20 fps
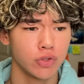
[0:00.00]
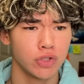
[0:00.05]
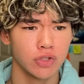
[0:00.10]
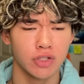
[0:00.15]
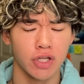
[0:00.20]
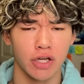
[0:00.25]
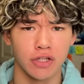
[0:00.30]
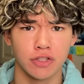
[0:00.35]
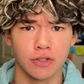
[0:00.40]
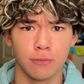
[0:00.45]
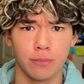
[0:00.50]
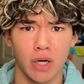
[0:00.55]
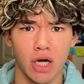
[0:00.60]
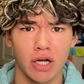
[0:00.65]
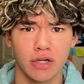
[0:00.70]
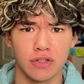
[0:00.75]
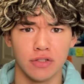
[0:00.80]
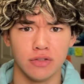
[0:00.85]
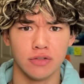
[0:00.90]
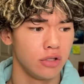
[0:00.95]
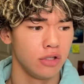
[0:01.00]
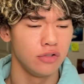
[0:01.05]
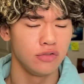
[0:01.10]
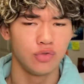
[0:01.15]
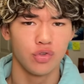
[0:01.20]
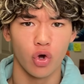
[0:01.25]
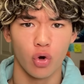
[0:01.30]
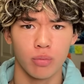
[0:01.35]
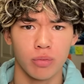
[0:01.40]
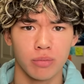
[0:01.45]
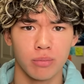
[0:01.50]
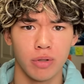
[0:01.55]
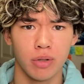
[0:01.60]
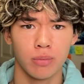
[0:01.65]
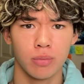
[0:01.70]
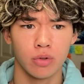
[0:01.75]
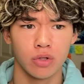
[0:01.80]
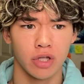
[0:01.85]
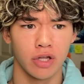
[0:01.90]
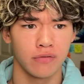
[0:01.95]
just catching bodies. He's doming
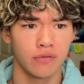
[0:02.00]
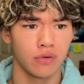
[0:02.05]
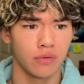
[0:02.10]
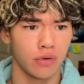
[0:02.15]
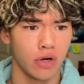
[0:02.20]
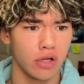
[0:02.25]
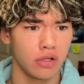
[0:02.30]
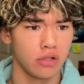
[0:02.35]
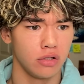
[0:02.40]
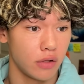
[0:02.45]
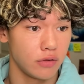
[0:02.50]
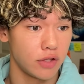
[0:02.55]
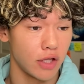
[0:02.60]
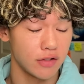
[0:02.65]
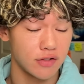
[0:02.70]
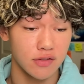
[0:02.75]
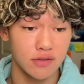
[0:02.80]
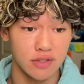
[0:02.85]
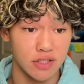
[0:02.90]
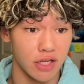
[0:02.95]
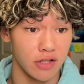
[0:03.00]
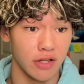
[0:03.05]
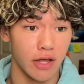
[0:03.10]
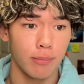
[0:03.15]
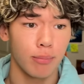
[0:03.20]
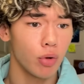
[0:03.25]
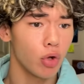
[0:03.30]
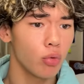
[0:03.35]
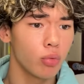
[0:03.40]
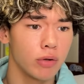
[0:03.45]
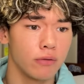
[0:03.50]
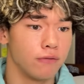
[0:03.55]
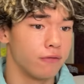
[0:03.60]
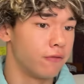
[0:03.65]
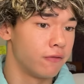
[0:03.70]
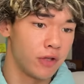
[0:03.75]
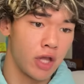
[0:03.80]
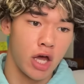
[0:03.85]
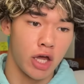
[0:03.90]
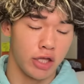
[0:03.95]
people left and right. That's insane. That ball went
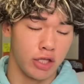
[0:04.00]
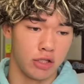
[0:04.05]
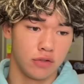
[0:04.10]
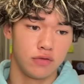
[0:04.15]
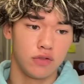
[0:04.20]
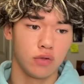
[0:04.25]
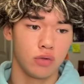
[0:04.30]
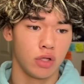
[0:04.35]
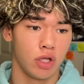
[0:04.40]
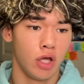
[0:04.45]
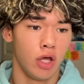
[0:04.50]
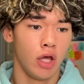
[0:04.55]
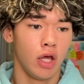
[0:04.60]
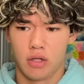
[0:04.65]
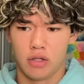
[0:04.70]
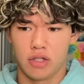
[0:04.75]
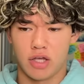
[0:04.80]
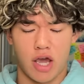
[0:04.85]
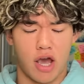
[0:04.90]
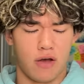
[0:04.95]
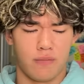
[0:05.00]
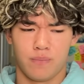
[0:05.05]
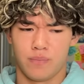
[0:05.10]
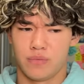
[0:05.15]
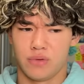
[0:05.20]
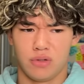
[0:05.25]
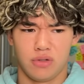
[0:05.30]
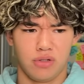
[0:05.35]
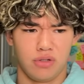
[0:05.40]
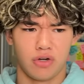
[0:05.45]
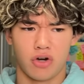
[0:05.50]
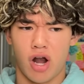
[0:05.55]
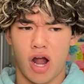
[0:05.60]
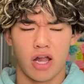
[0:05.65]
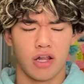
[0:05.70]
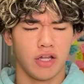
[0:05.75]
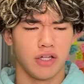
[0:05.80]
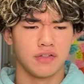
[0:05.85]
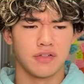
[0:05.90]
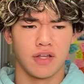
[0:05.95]
flying. Dude, yeah, your
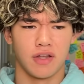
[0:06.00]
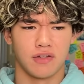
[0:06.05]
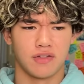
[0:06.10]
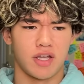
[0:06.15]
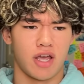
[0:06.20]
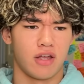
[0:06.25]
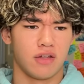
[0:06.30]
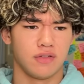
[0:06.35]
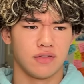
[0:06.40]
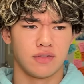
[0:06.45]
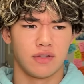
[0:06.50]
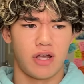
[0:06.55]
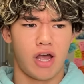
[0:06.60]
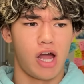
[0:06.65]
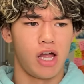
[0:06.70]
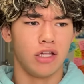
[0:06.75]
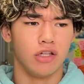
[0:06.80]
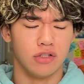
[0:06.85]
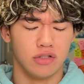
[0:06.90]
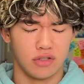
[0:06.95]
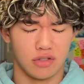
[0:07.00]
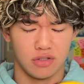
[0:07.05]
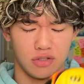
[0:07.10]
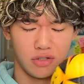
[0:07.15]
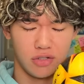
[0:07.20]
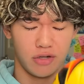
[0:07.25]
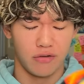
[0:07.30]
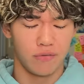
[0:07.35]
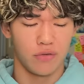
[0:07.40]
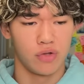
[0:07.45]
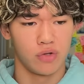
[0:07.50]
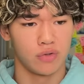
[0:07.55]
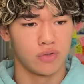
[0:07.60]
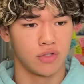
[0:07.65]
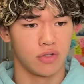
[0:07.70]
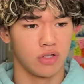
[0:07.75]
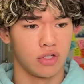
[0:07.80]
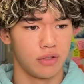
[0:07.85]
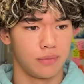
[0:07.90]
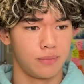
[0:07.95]
highlights get 10s. I loved those
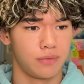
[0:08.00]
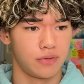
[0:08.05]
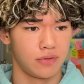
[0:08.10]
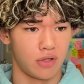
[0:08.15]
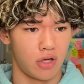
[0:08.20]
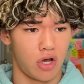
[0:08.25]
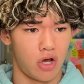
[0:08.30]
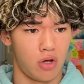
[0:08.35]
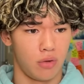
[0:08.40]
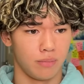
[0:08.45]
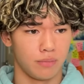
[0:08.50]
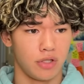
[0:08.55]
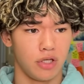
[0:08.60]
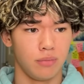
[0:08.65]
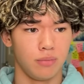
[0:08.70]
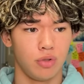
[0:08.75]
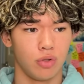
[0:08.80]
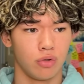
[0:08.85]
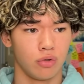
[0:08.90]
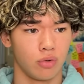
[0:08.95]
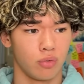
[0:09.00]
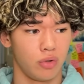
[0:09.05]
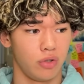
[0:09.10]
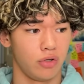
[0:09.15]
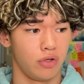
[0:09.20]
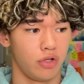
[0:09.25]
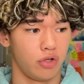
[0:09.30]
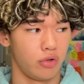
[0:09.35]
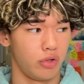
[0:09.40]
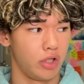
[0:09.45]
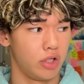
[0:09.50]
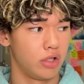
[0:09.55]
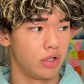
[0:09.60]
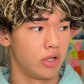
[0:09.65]
clips. Um, keep doing what you're doing